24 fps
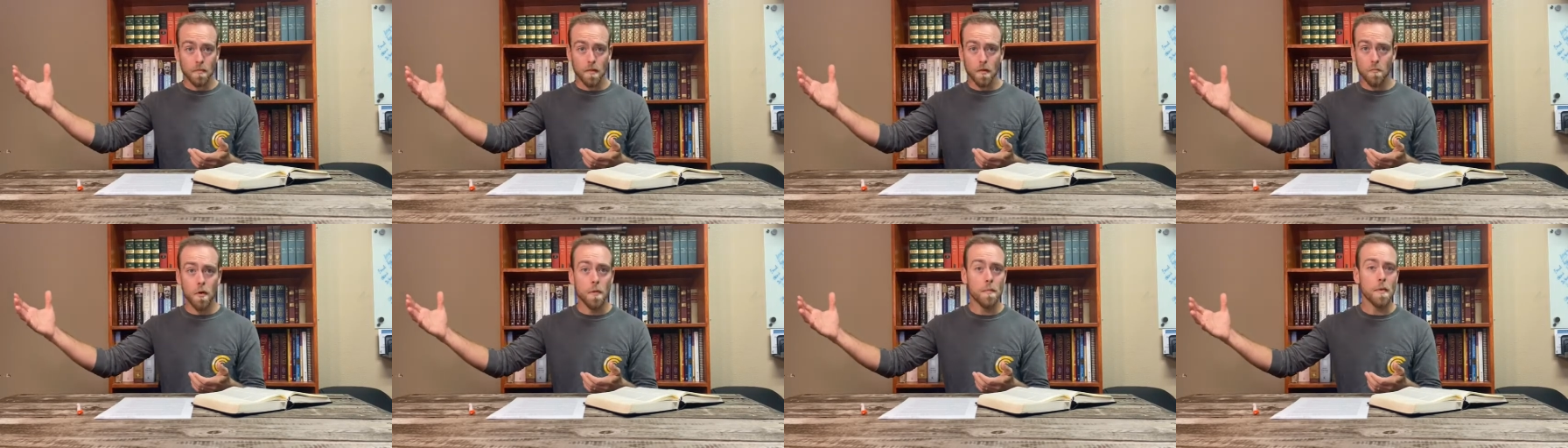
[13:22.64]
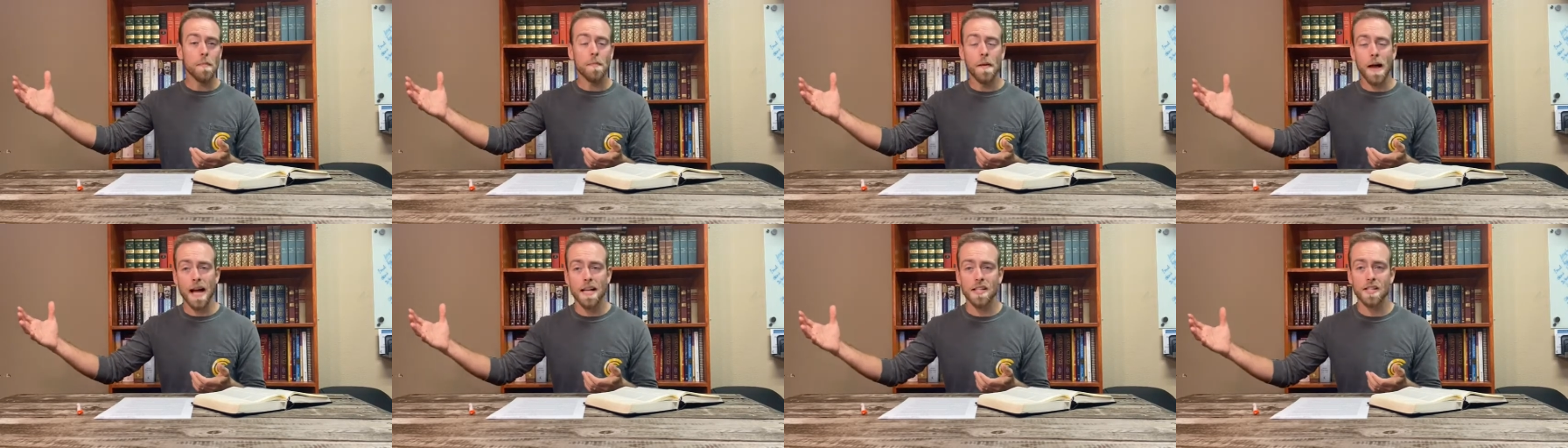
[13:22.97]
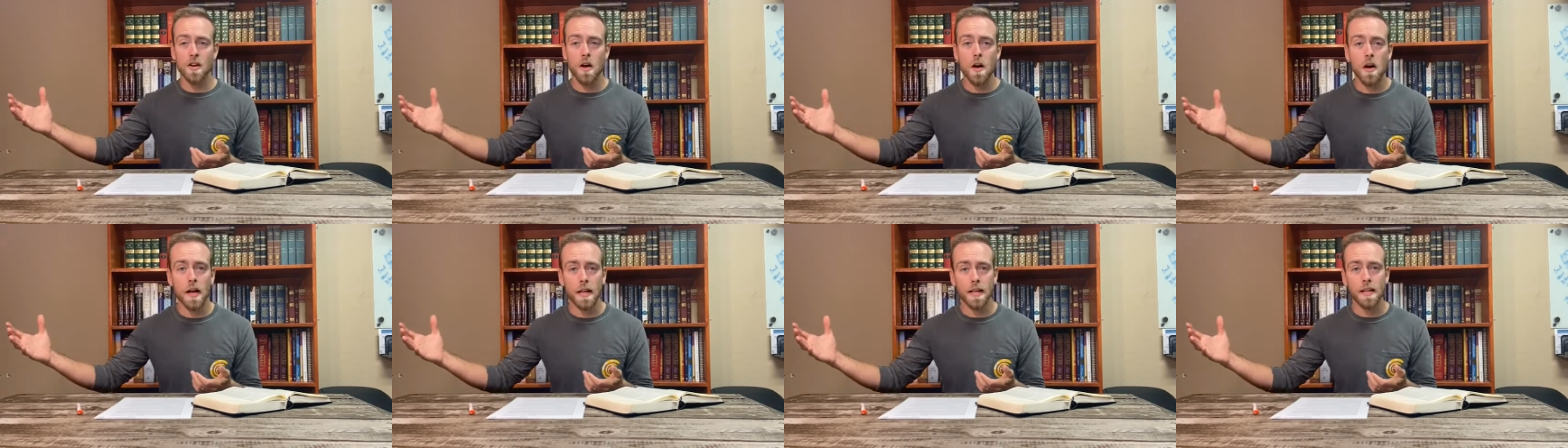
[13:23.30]
when we pass
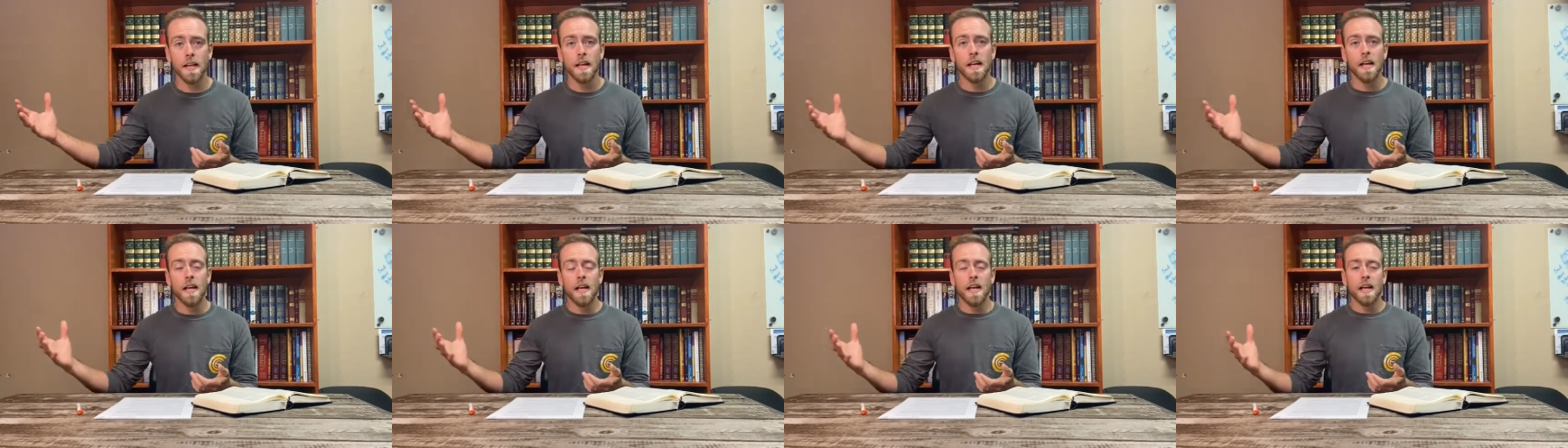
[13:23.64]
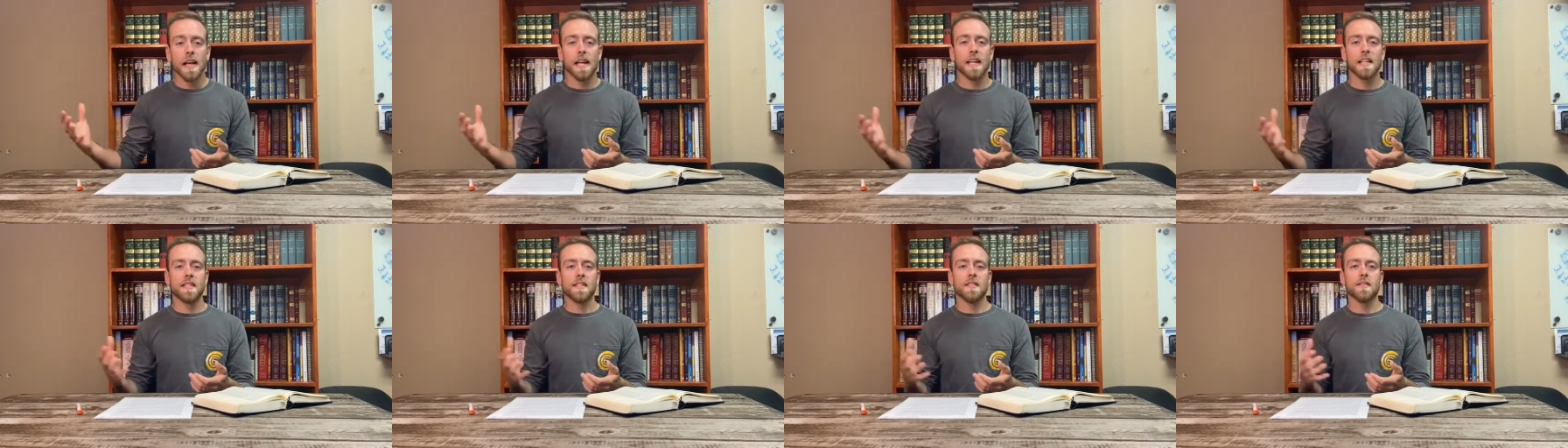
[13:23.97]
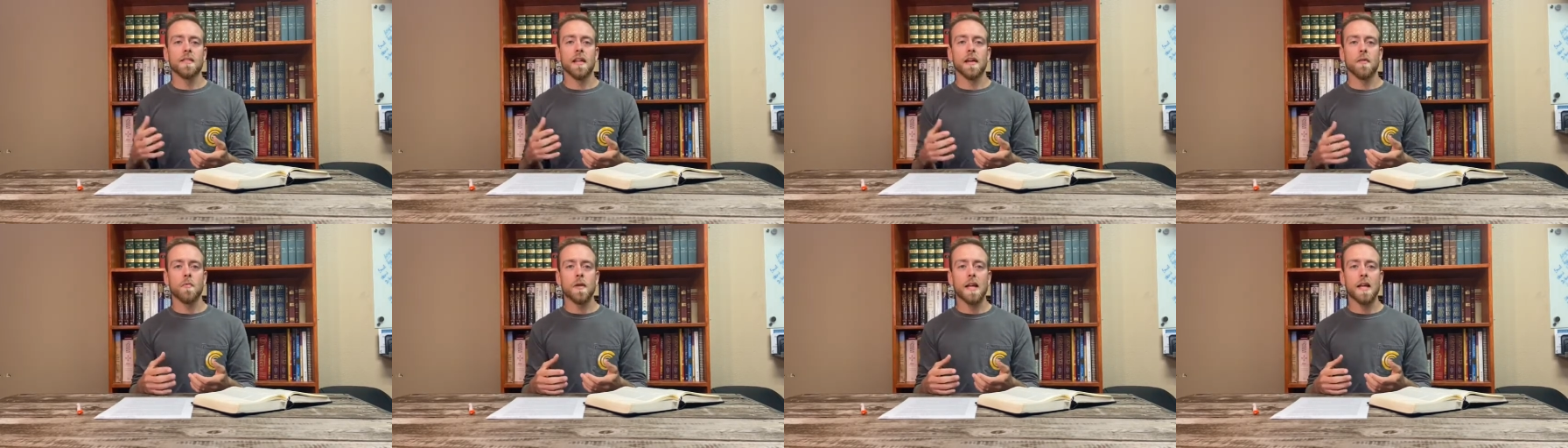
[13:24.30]
on. It's that